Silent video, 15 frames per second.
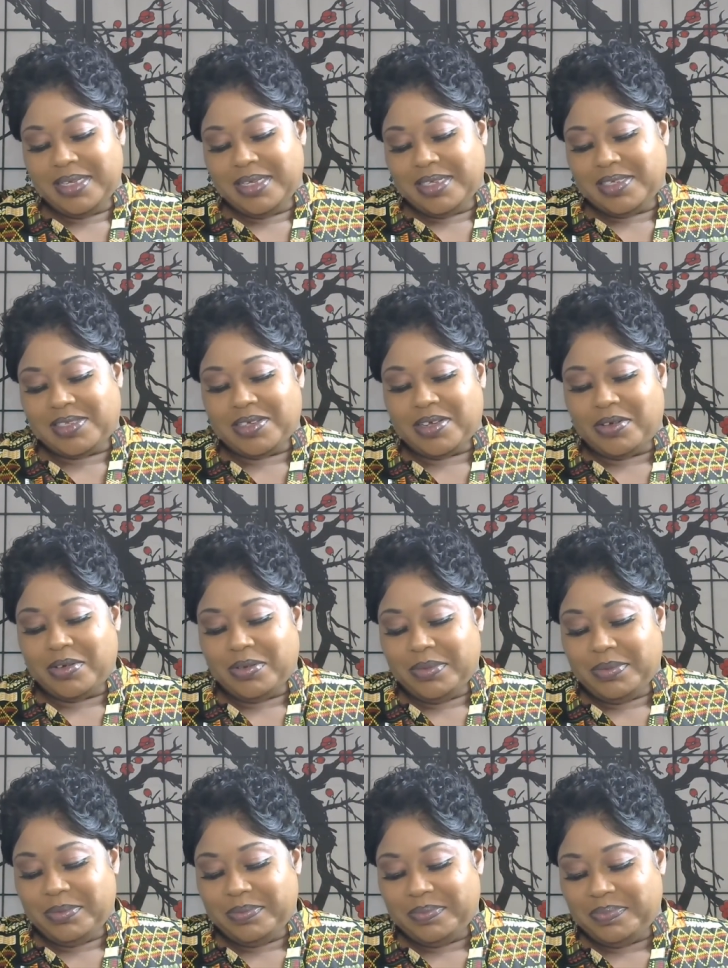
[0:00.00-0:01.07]
So
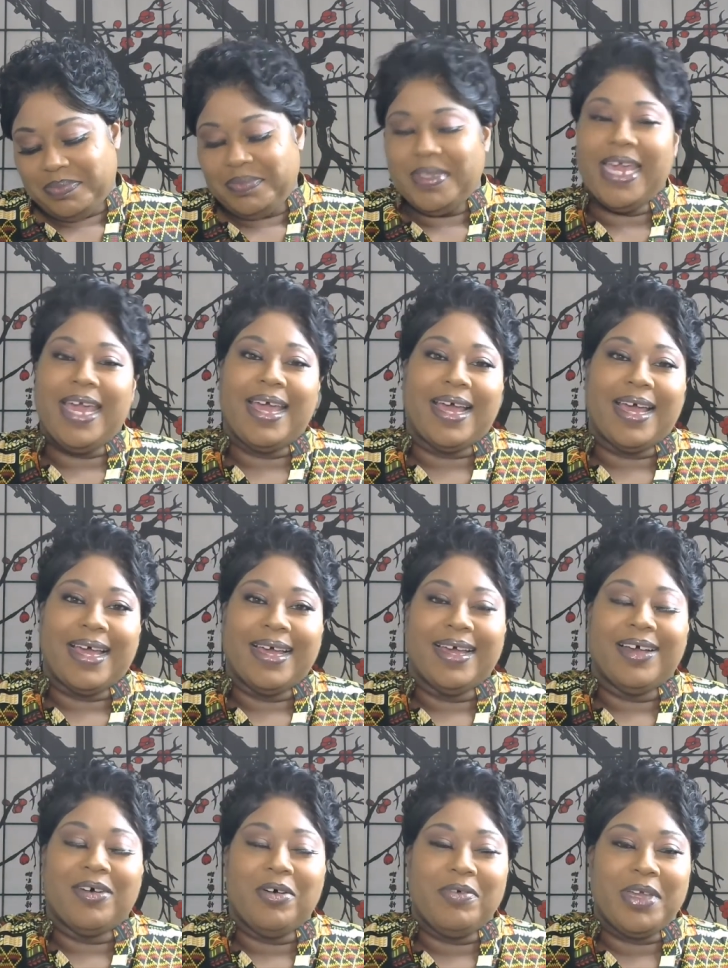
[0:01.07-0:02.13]
yeah,
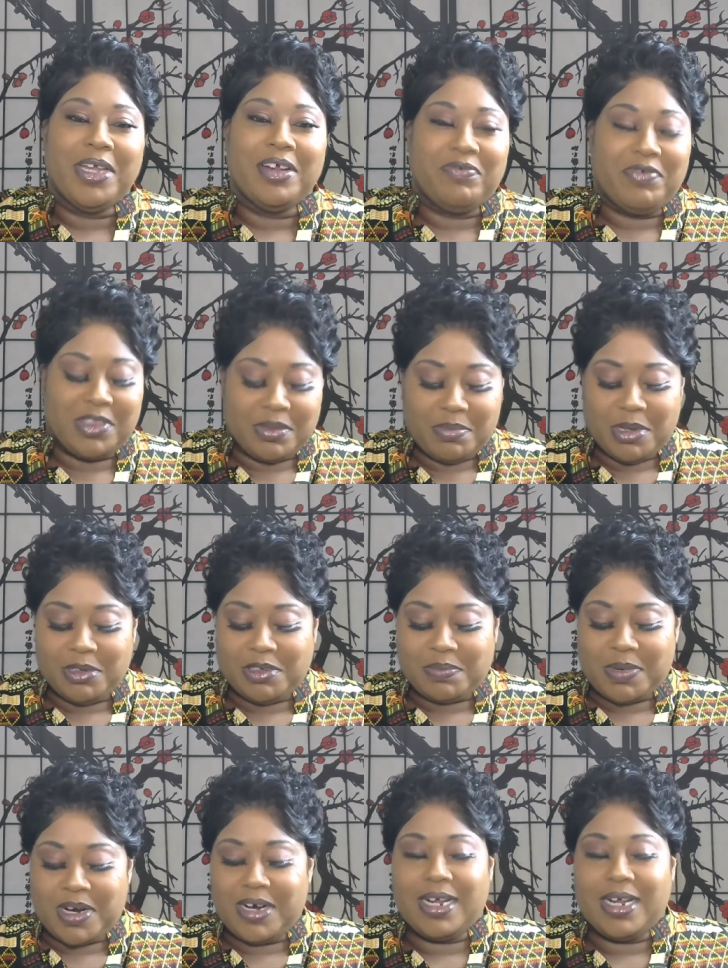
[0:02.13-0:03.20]
over here for the most
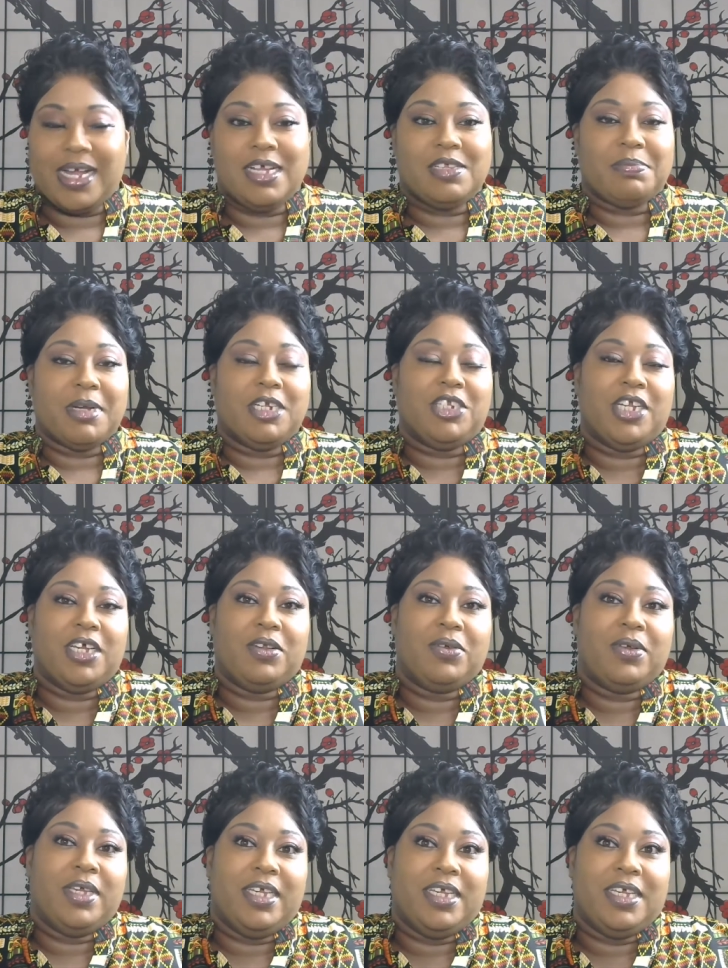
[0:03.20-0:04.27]
part, guys, my channel
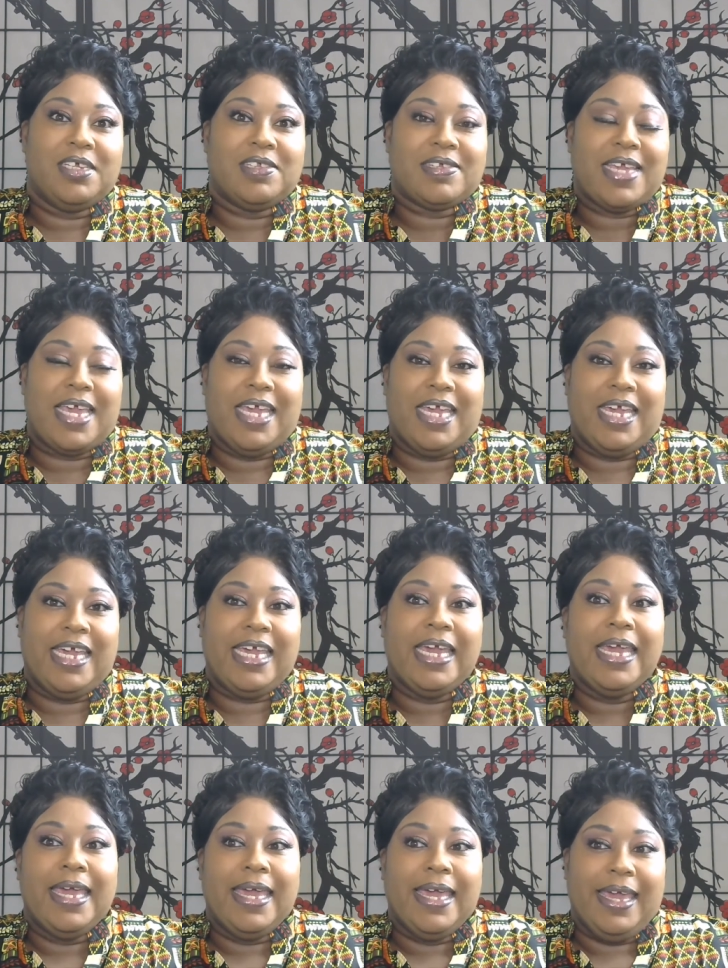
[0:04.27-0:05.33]
is a
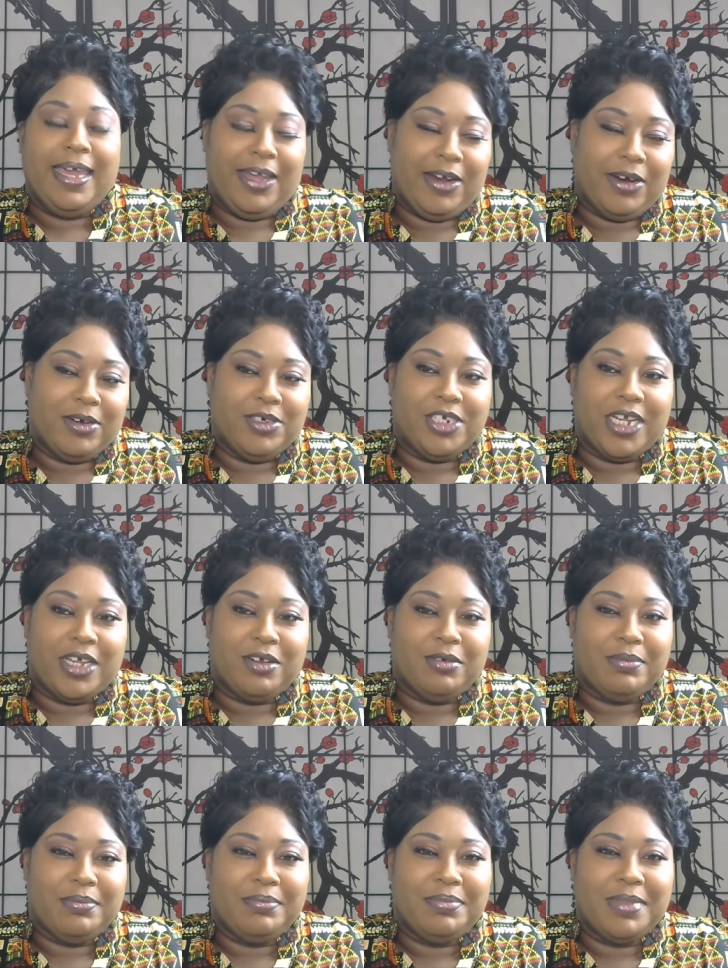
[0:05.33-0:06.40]
hair channel.
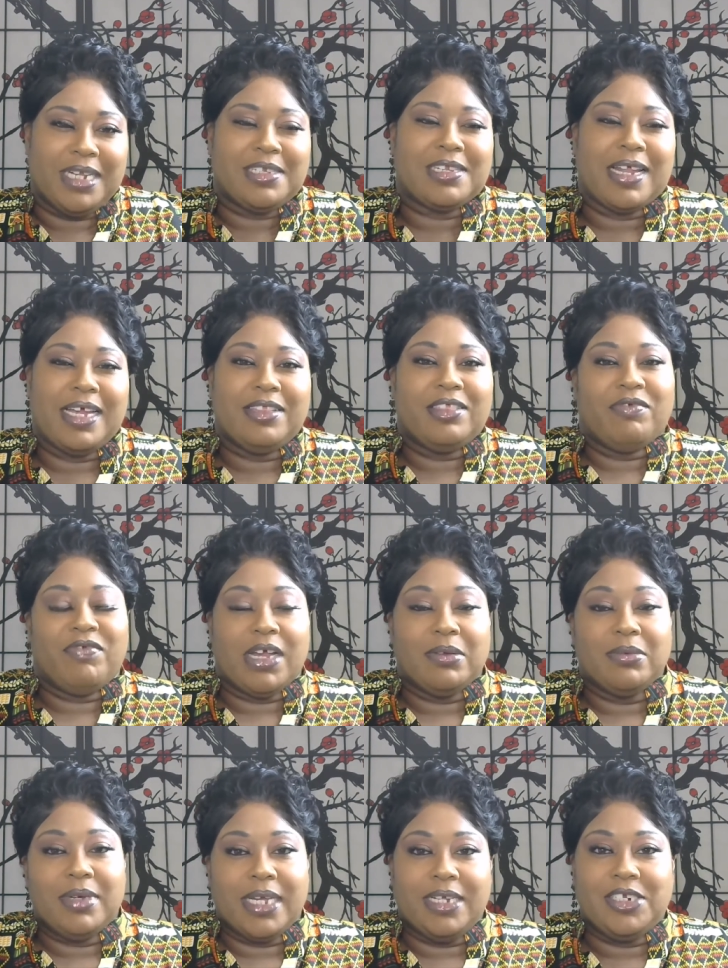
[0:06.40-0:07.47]
That's like the
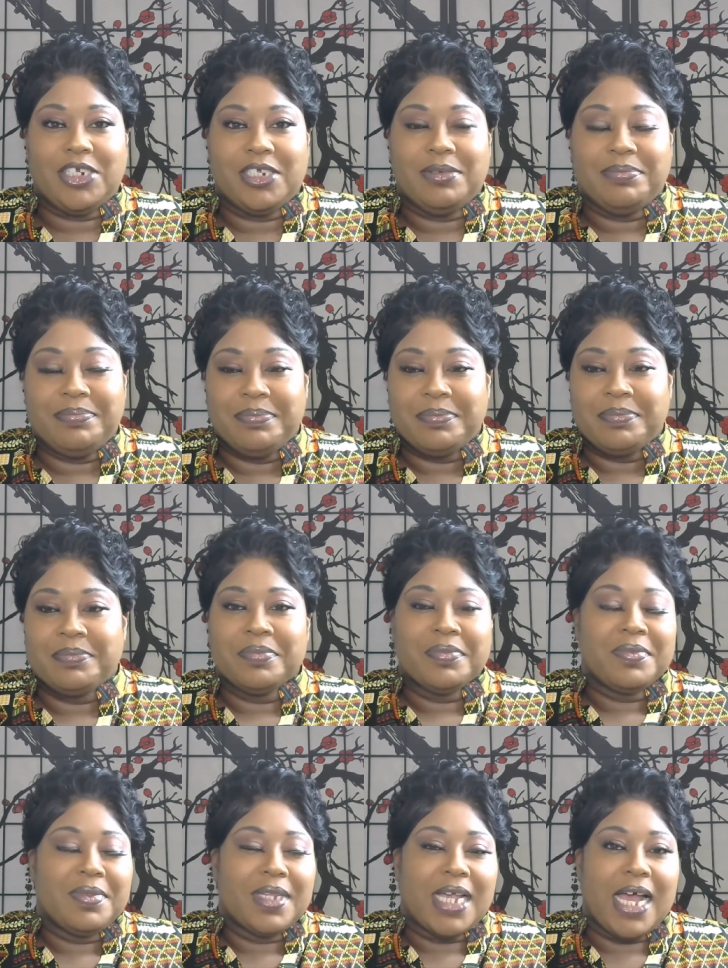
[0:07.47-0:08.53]
foundation.
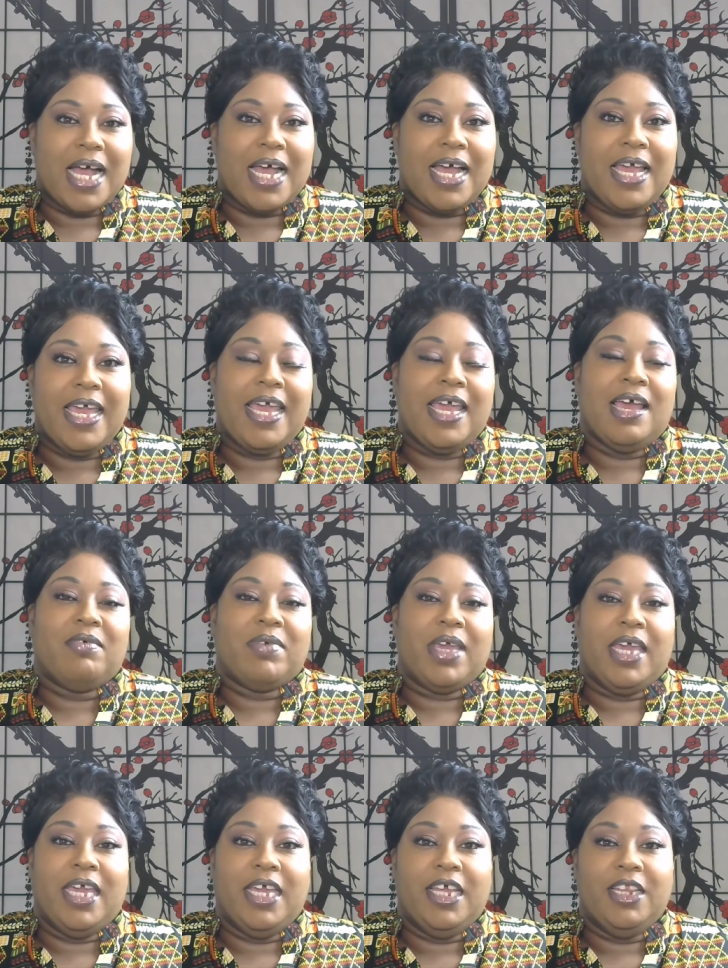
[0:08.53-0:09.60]
I have a
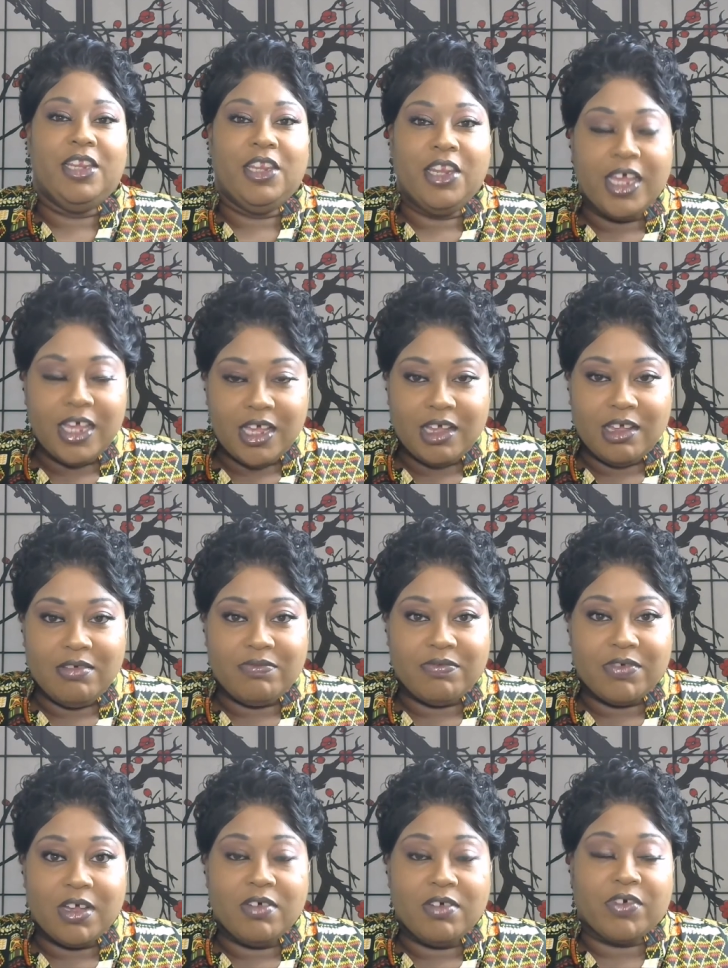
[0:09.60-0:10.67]
love
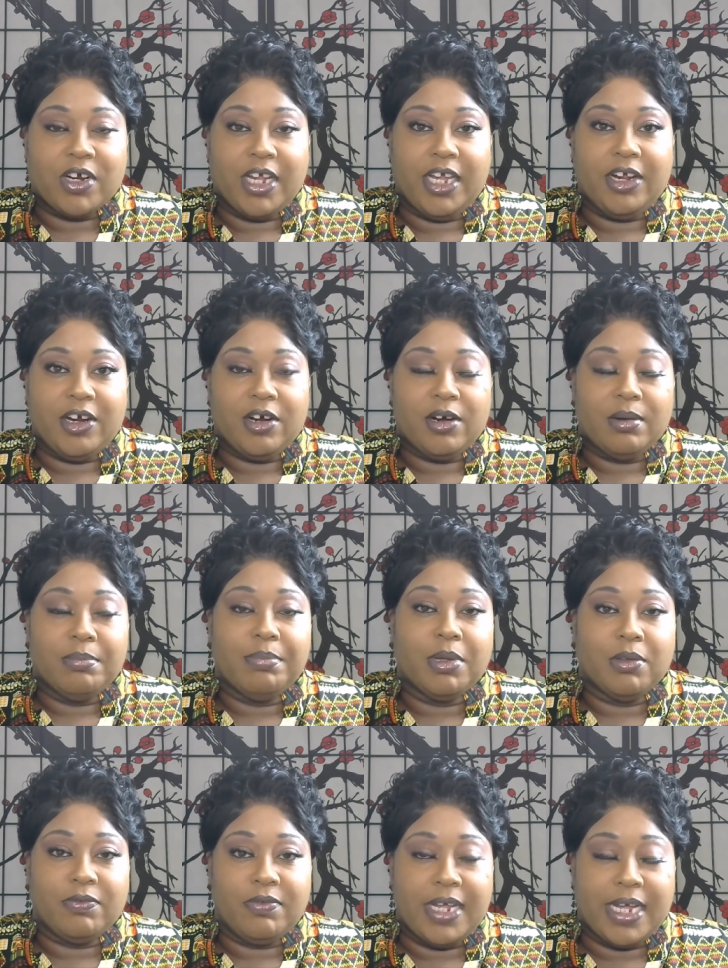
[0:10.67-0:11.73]
for hair, both
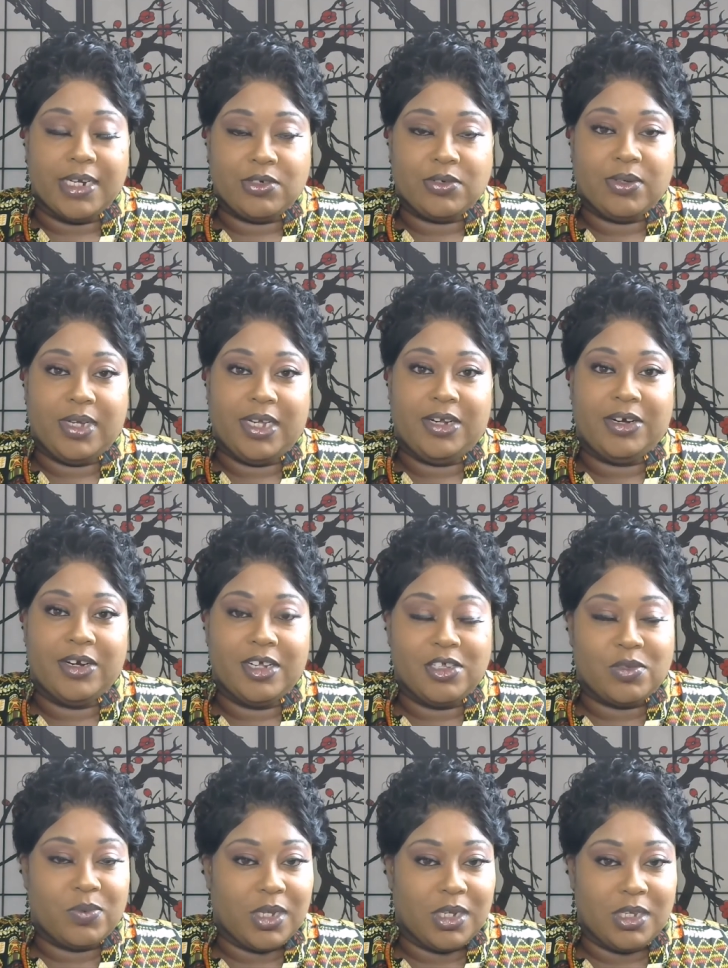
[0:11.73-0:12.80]
natural hair as
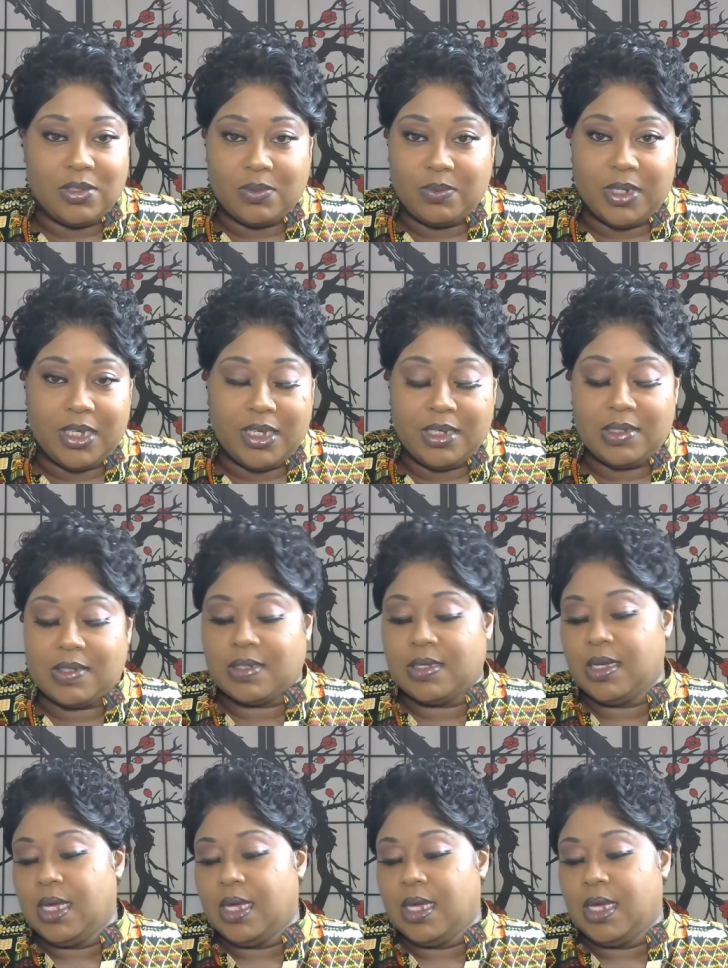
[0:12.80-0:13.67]
well as wigs.